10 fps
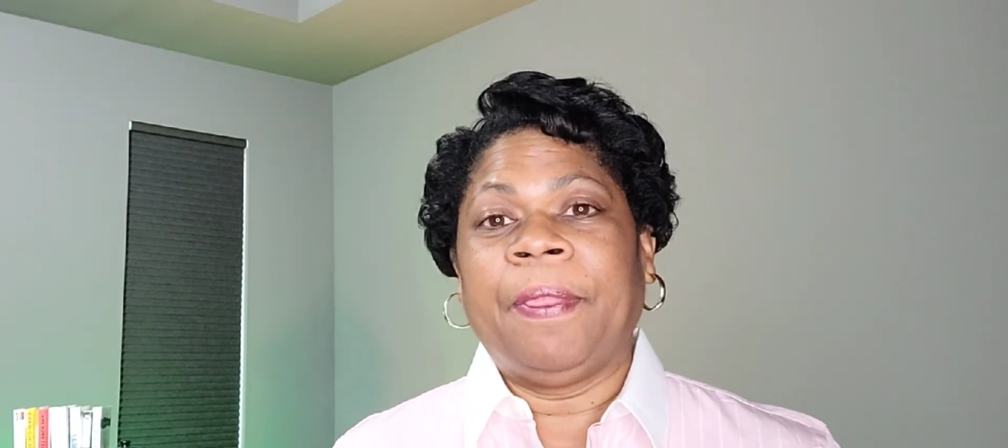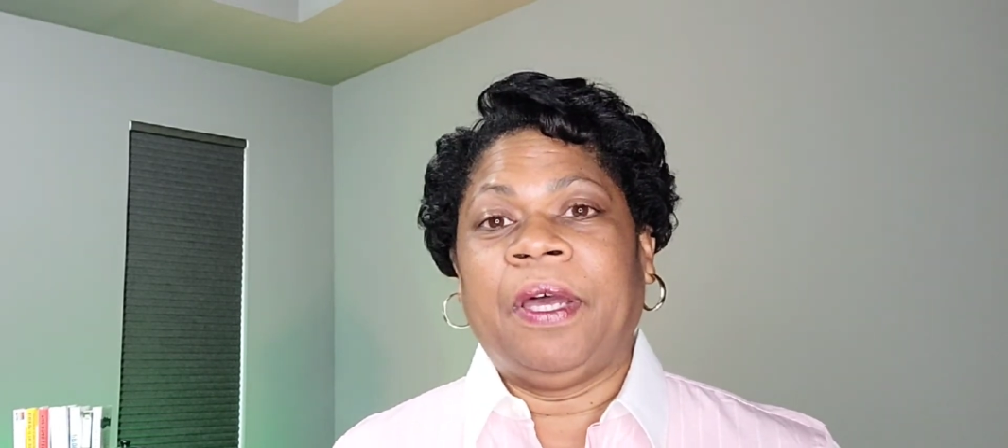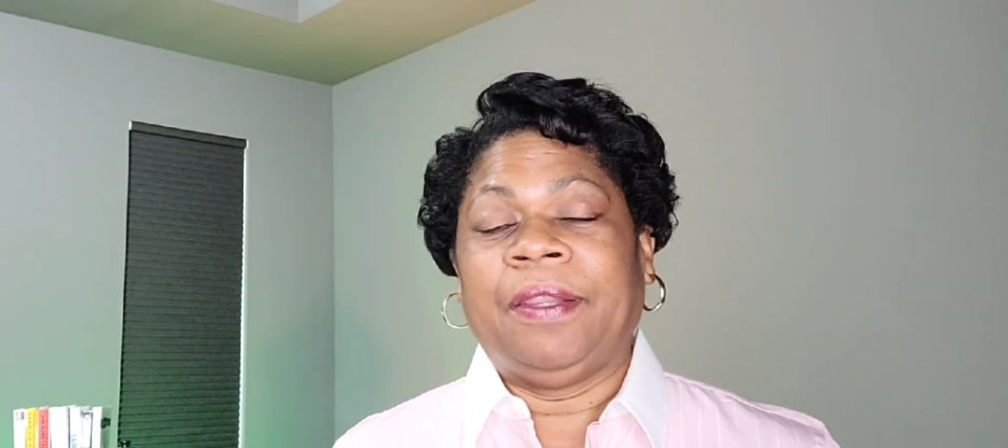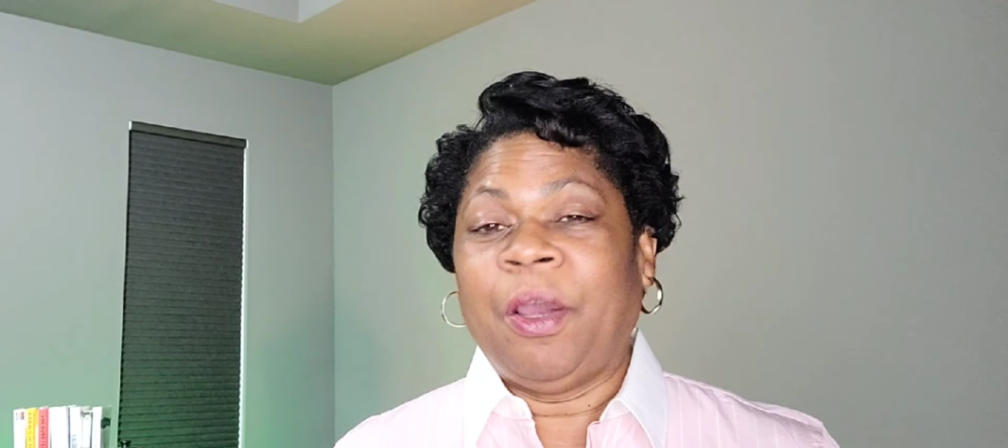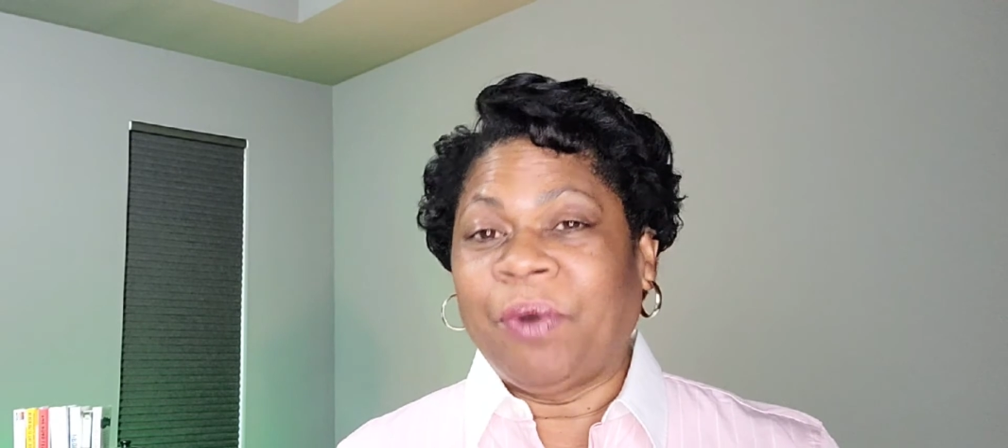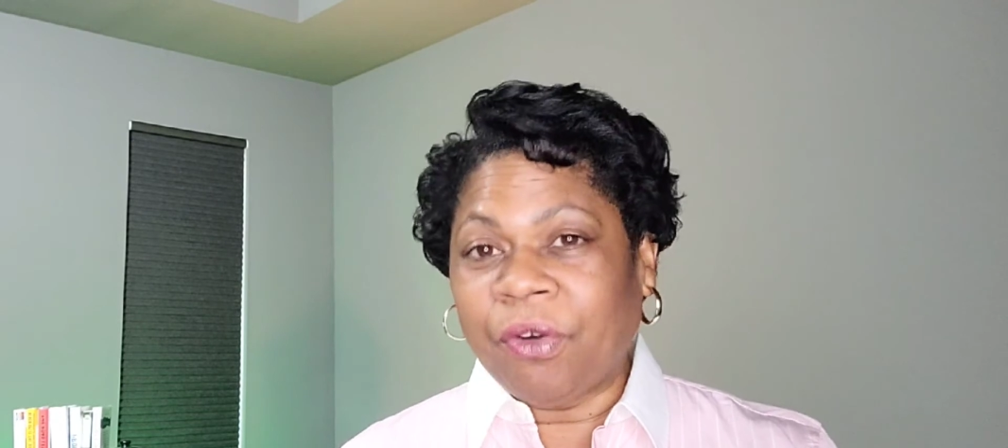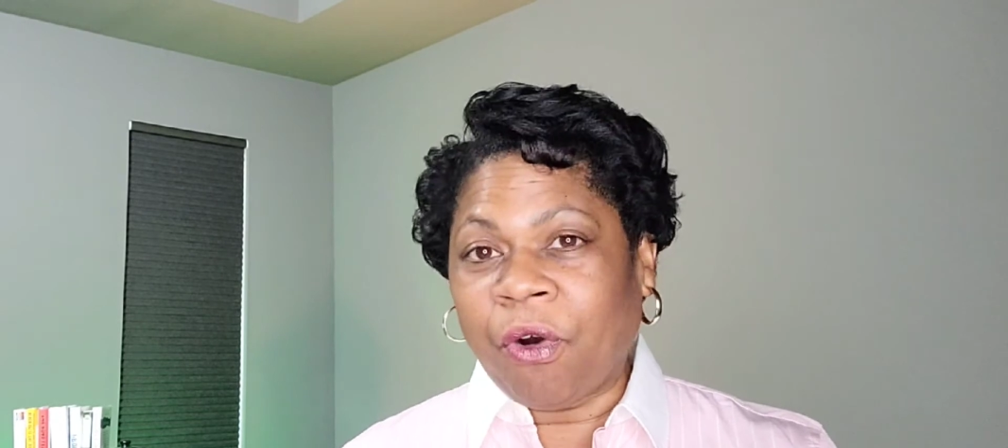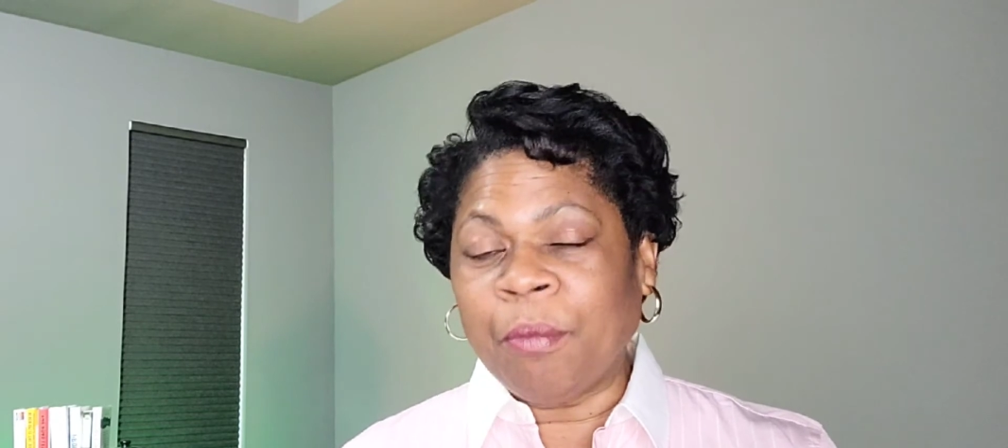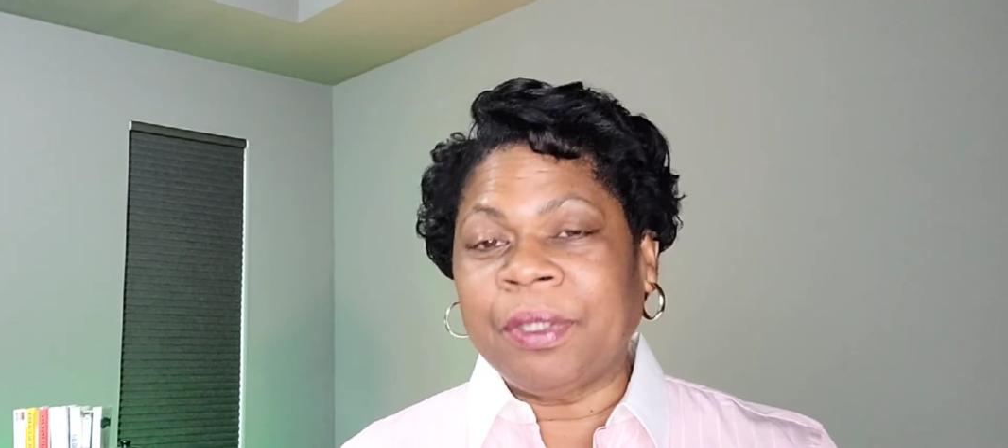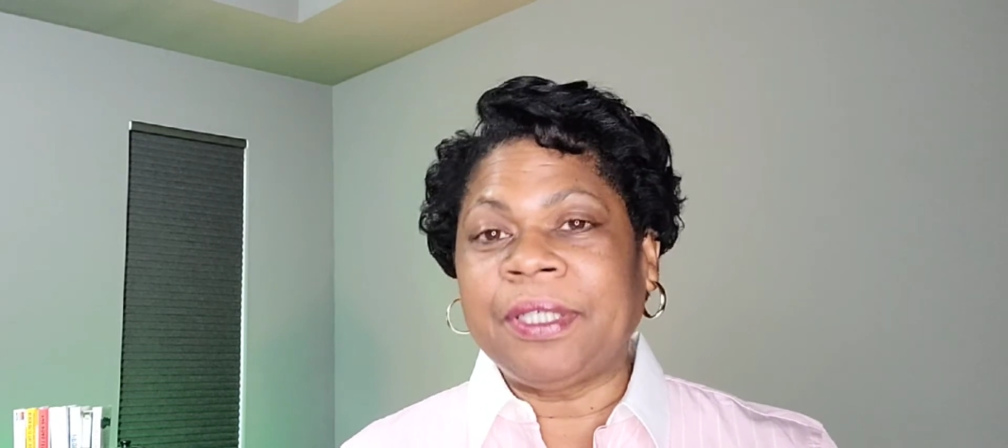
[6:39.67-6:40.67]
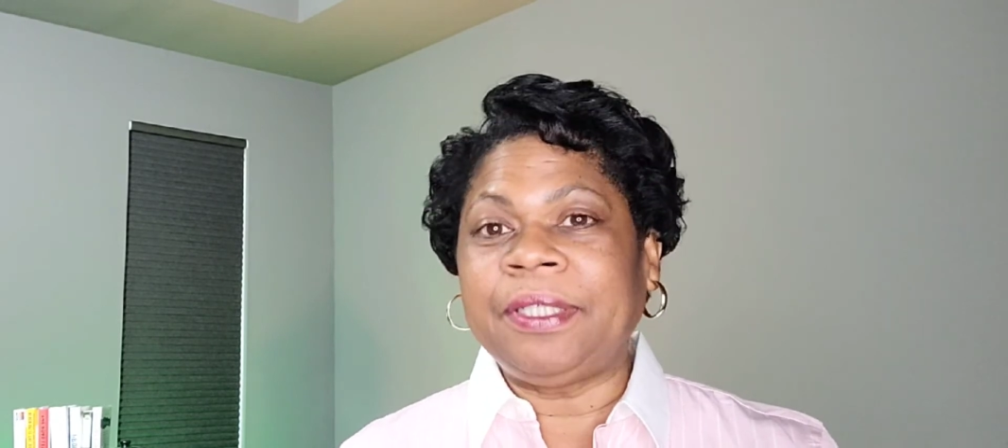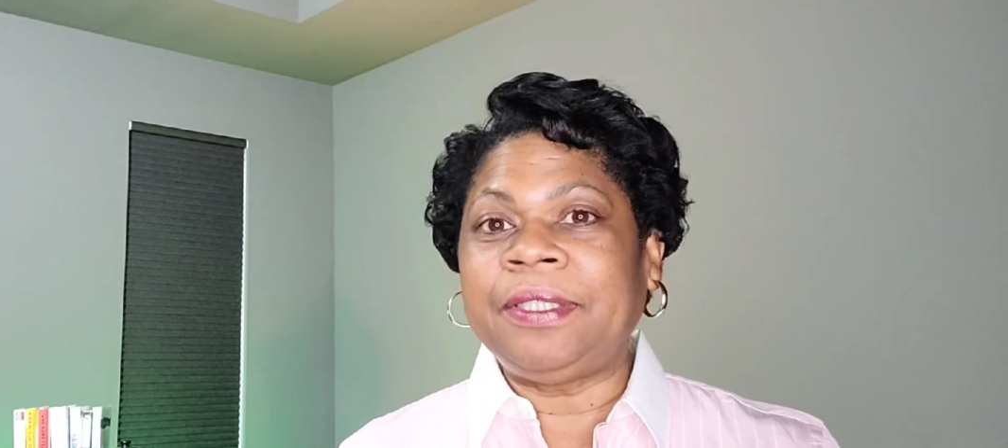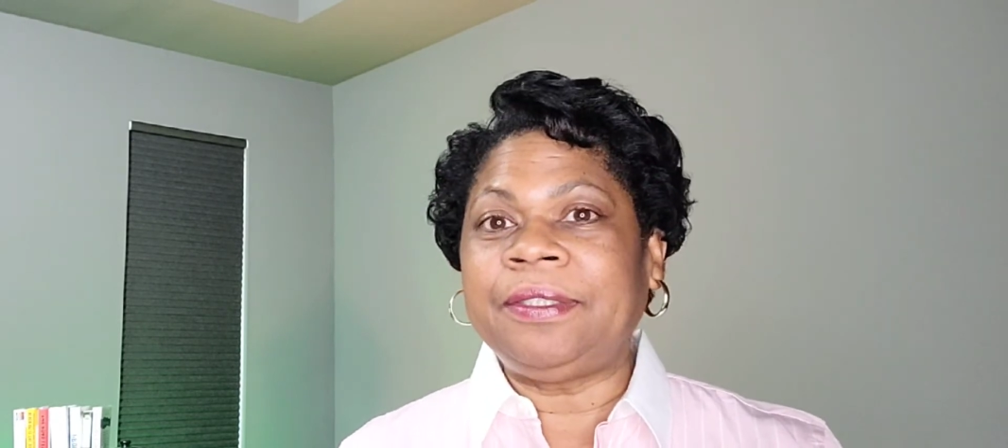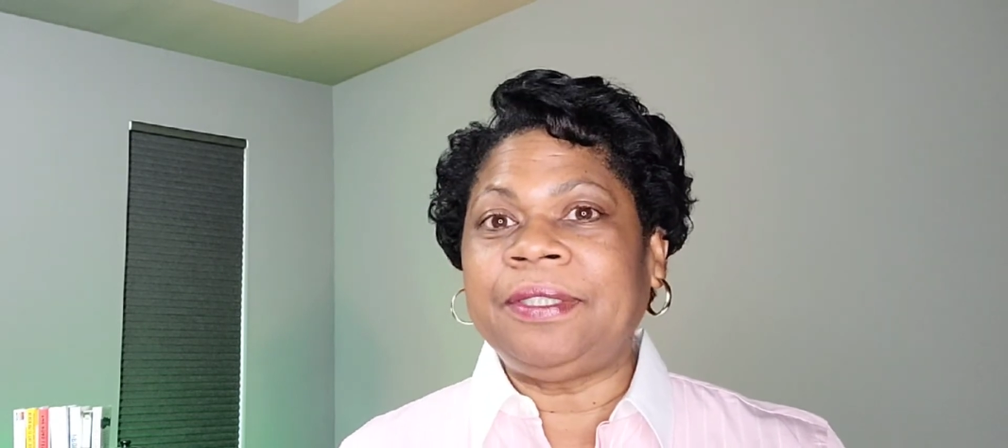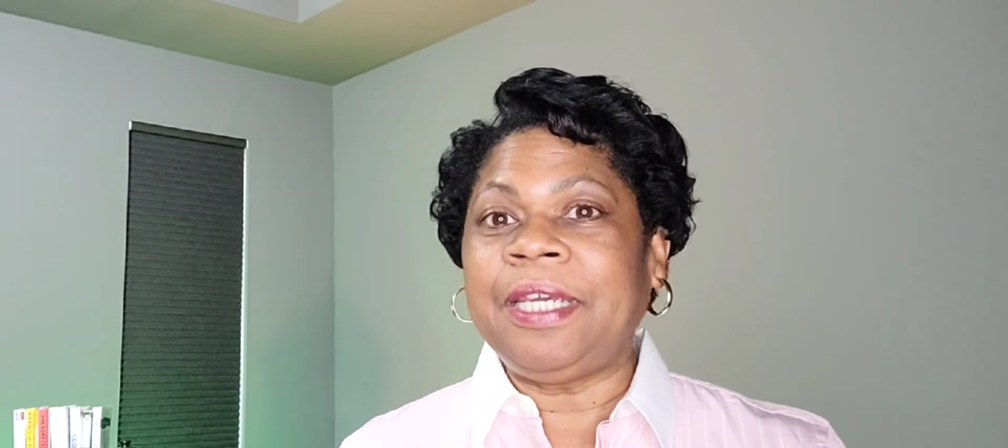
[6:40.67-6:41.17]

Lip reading: They would normally,